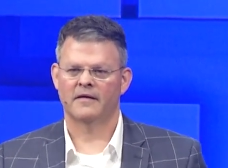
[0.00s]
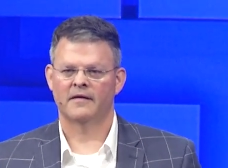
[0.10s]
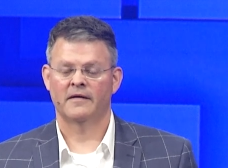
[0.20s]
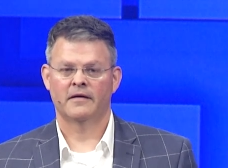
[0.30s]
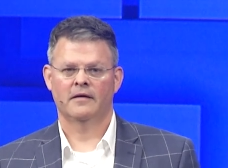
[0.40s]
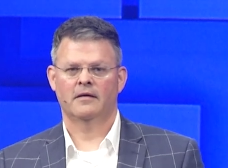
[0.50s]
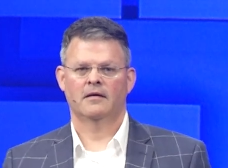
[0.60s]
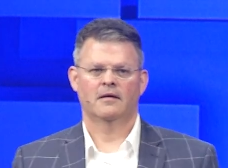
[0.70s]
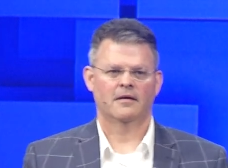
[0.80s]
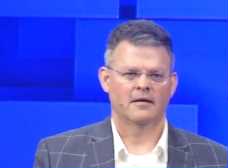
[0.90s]

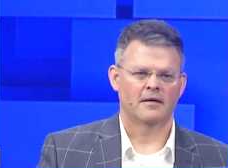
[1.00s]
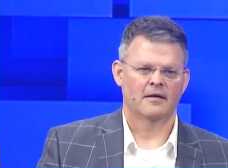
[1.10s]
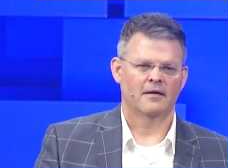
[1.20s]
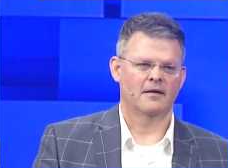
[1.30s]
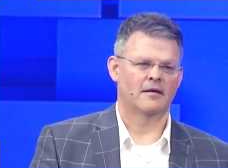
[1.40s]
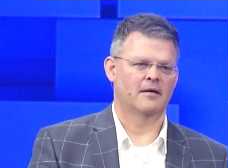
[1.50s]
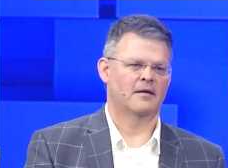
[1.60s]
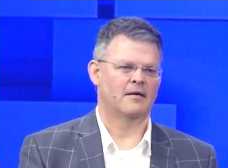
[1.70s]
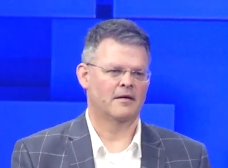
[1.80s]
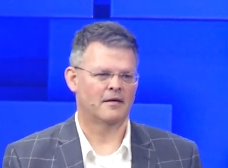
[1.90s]

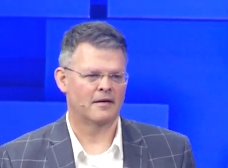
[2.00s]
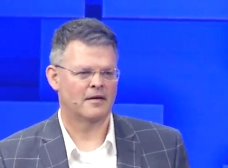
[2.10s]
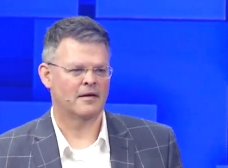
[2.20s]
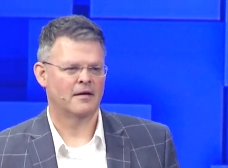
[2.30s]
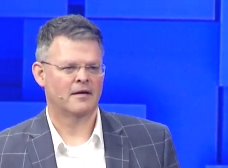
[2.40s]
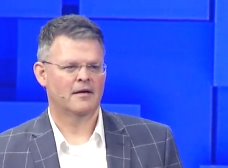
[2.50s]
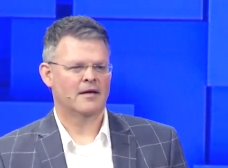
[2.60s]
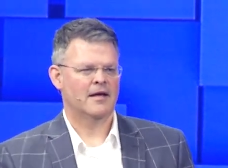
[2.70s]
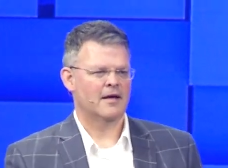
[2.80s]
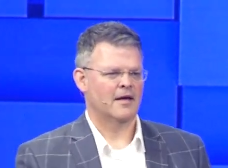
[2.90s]

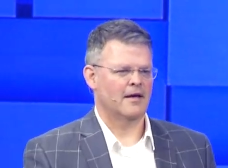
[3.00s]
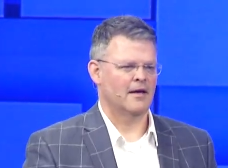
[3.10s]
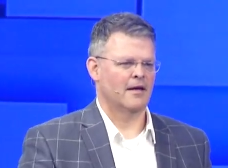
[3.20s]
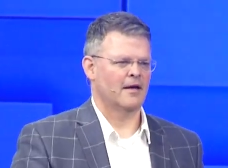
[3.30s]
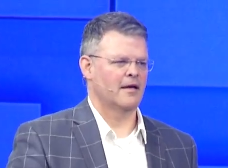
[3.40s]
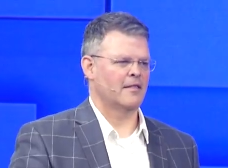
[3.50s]
[no speech]